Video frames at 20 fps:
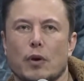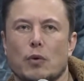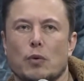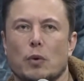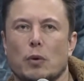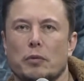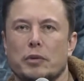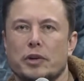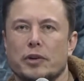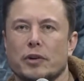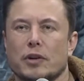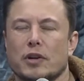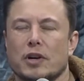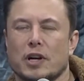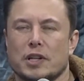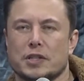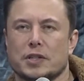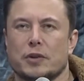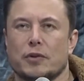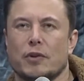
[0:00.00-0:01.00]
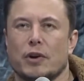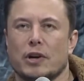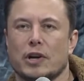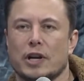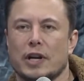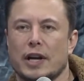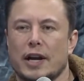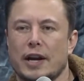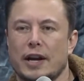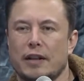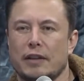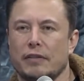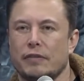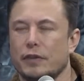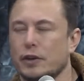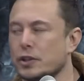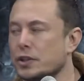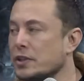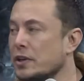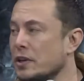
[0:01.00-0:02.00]
raw material cost of the rocket and the
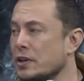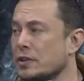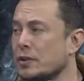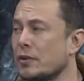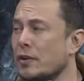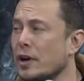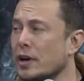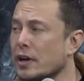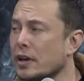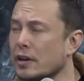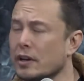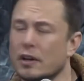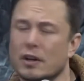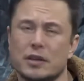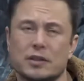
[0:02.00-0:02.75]
finished cost of the rocket.